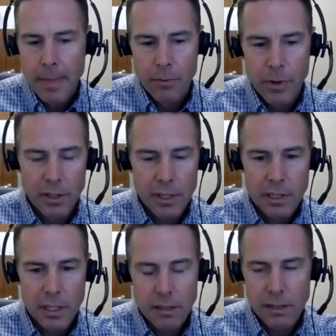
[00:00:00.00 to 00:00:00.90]

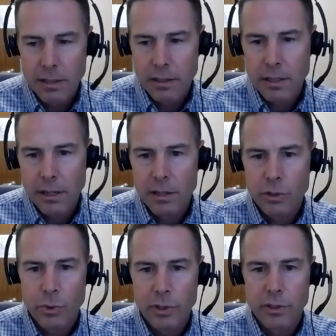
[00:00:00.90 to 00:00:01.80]
Realistically, the
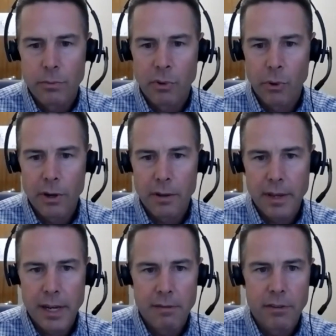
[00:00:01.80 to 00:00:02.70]
studies would support
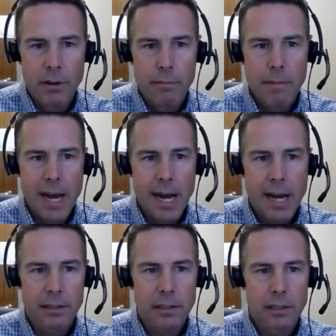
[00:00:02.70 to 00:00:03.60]
that if you're
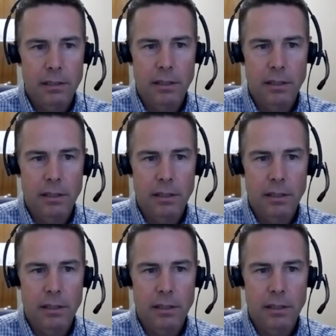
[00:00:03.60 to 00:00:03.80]
masked,